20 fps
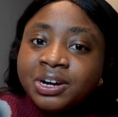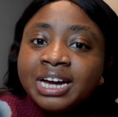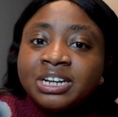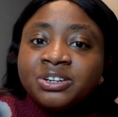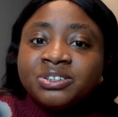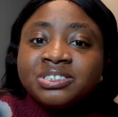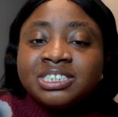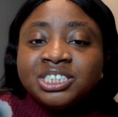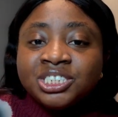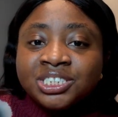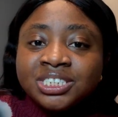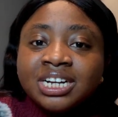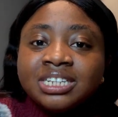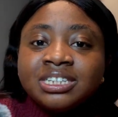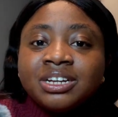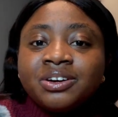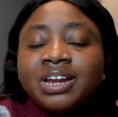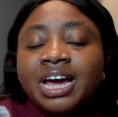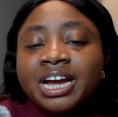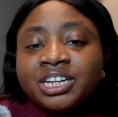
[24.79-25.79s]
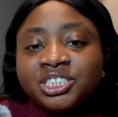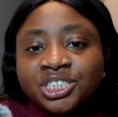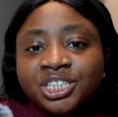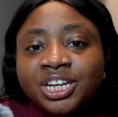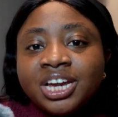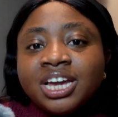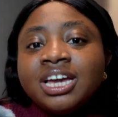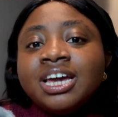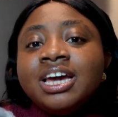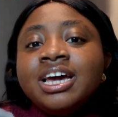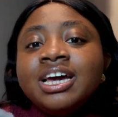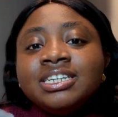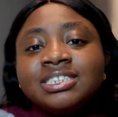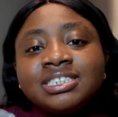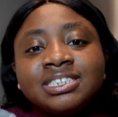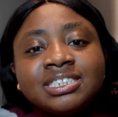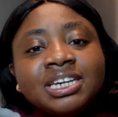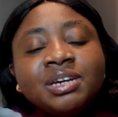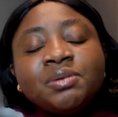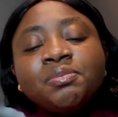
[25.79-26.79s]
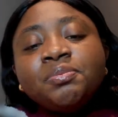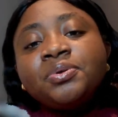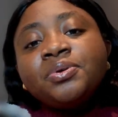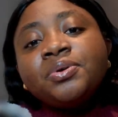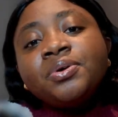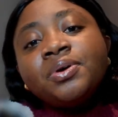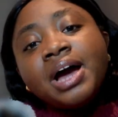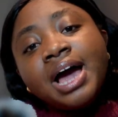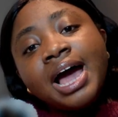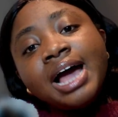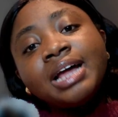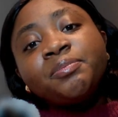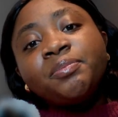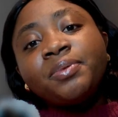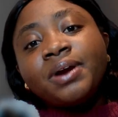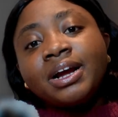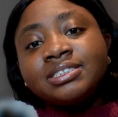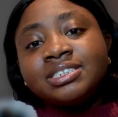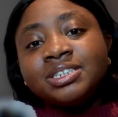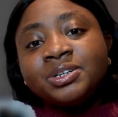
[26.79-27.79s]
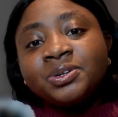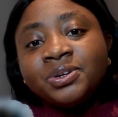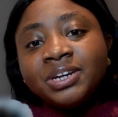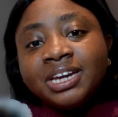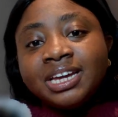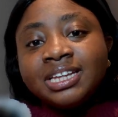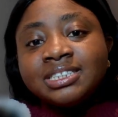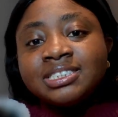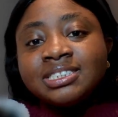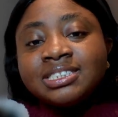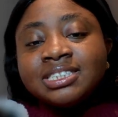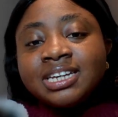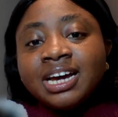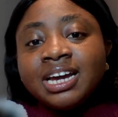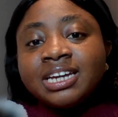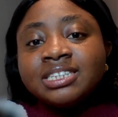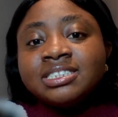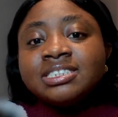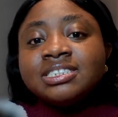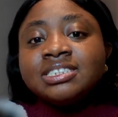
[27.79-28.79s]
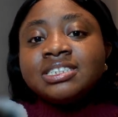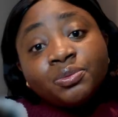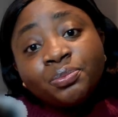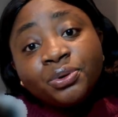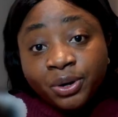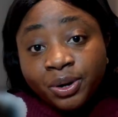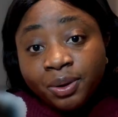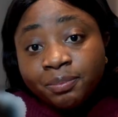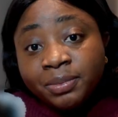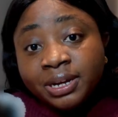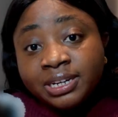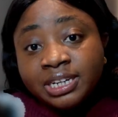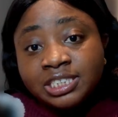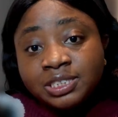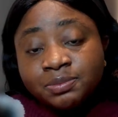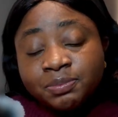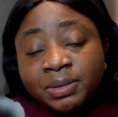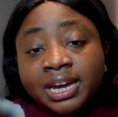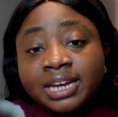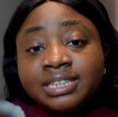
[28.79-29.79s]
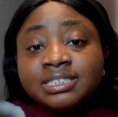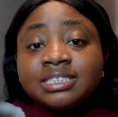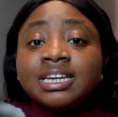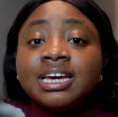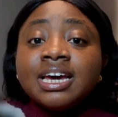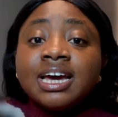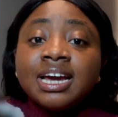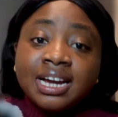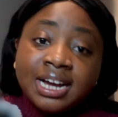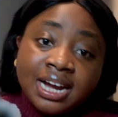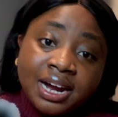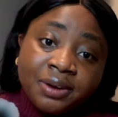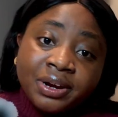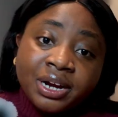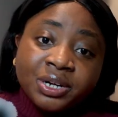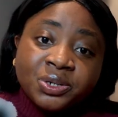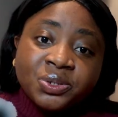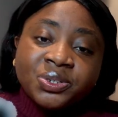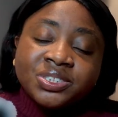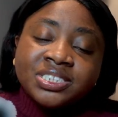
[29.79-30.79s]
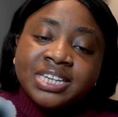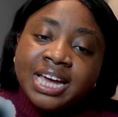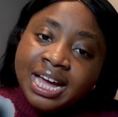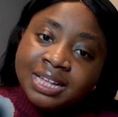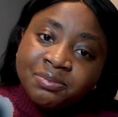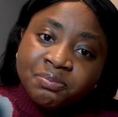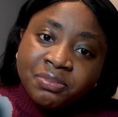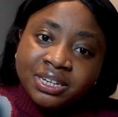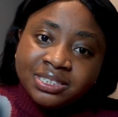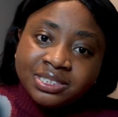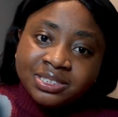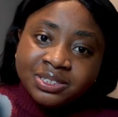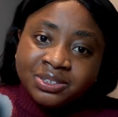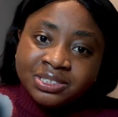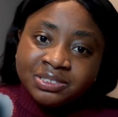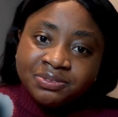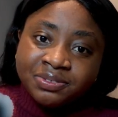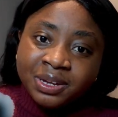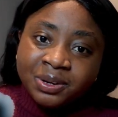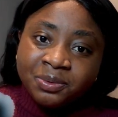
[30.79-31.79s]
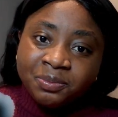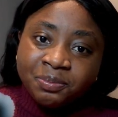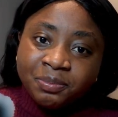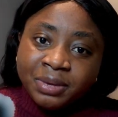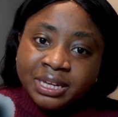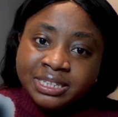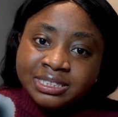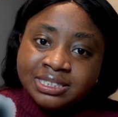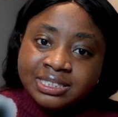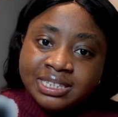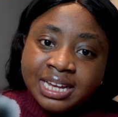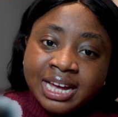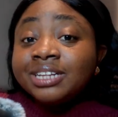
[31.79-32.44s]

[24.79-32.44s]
And on this channel, I share simple and practical insights on product management, career growth, and personal development.